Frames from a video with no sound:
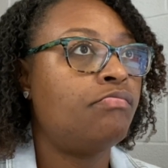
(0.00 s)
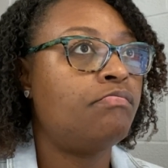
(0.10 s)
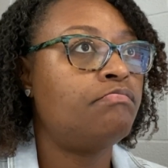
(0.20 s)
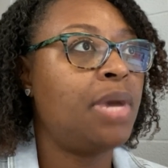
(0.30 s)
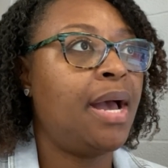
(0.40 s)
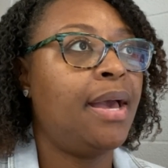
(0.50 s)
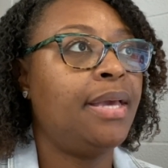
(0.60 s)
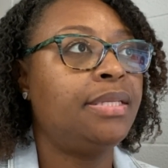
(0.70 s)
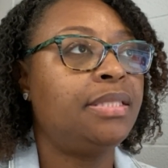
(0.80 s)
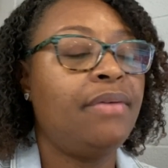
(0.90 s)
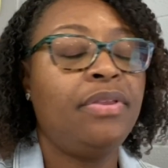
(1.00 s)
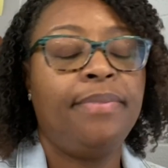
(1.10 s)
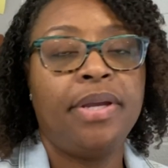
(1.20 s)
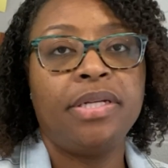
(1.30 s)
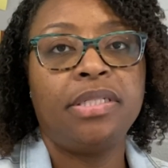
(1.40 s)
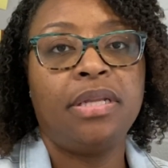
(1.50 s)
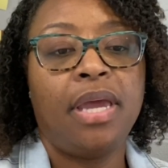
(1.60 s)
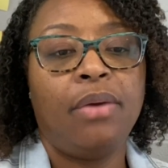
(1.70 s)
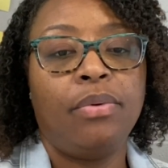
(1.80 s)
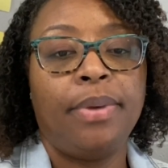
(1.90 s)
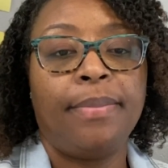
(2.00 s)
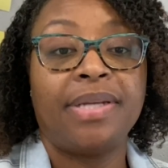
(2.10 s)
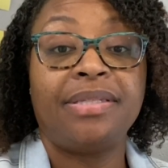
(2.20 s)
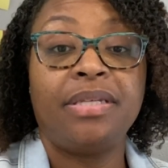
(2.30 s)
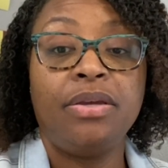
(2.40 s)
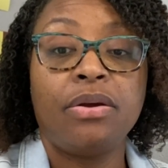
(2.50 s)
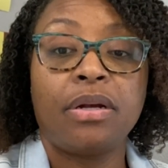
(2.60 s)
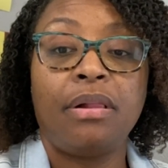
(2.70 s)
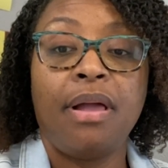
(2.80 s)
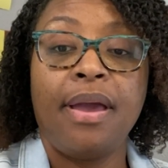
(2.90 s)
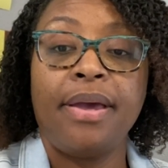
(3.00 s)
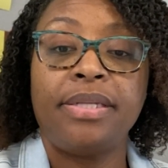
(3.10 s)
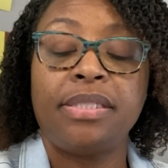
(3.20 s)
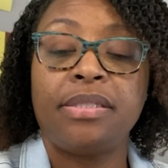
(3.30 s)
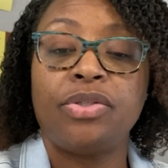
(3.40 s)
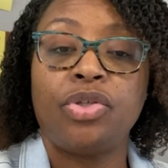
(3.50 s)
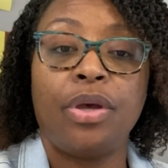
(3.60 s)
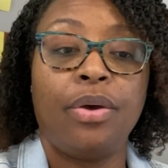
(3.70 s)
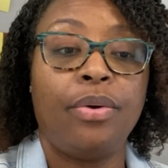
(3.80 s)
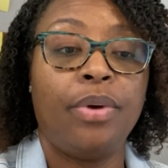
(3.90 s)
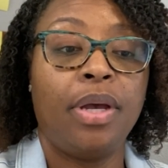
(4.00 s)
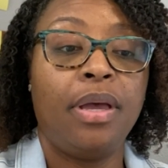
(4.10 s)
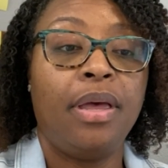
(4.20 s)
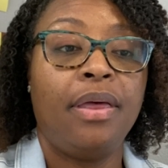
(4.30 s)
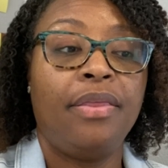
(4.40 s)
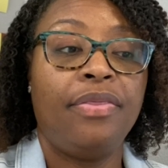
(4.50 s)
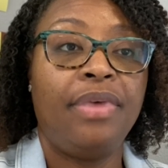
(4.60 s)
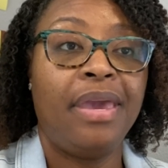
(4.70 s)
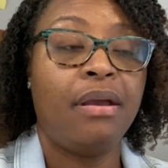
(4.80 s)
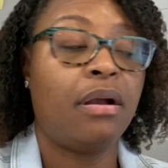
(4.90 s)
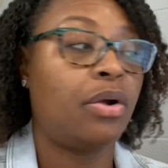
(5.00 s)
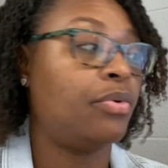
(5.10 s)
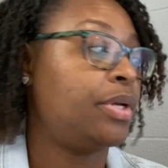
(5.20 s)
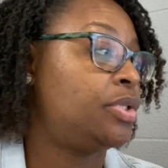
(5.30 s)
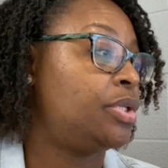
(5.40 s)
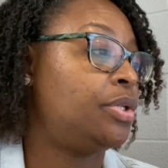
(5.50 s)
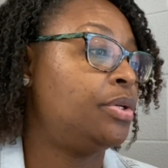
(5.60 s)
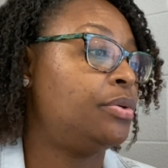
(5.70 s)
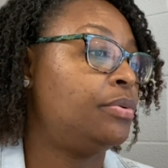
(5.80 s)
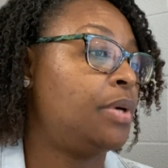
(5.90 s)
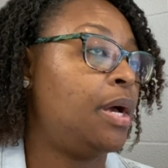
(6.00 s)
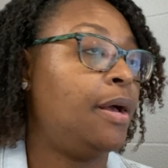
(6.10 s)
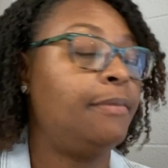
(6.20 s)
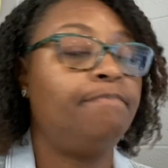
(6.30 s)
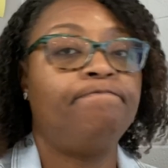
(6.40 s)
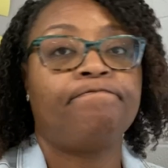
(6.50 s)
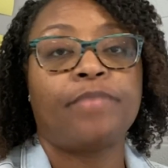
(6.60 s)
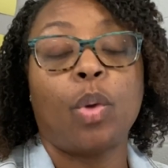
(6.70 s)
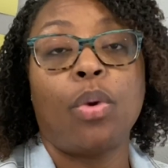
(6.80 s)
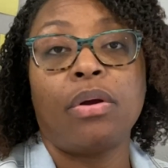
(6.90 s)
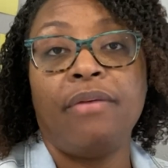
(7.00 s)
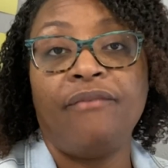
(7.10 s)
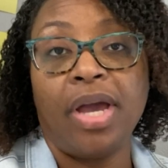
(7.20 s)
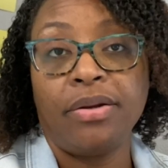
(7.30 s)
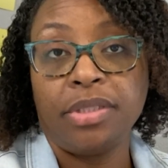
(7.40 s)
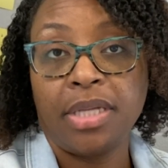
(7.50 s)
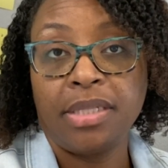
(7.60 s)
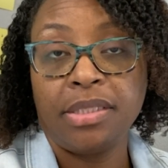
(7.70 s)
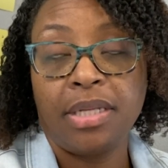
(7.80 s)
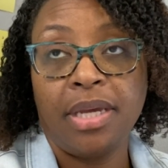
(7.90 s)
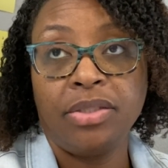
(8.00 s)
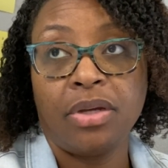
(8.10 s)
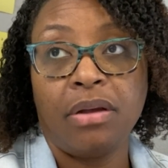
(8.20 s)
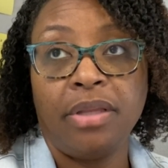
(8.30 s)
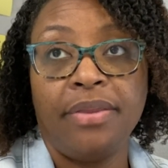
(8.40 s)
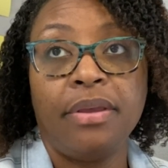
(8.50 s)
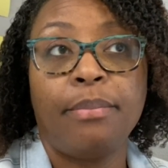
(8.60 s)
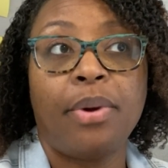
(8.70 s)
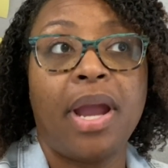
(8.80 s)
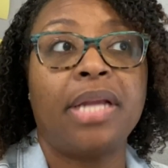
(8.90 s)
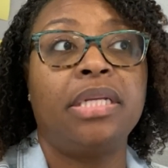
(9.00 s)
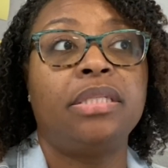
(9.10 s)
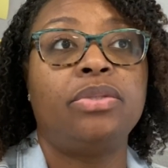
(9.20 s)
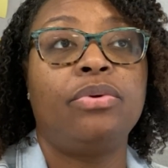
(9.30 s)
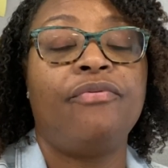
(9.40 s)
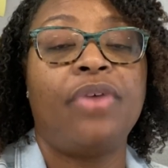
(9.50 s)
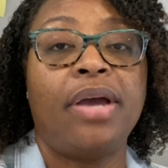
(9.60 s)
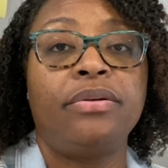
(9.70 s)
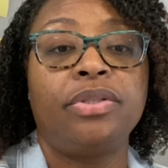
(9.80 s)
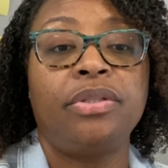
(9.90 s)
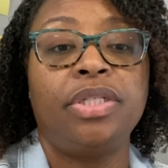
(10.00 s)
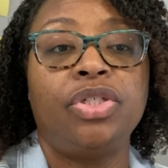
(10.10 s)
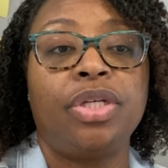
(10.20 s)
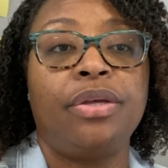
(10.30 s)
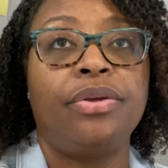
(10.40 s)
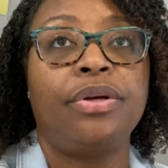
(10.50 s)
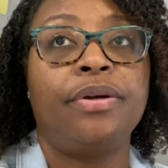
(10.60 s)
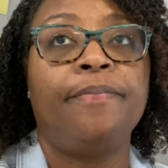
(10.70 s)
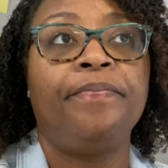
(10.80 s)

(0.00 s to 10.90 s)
my 7th period today will be my senior class. So they are going to do work on vital signs today, so I'll let them practice doing vitals on each other.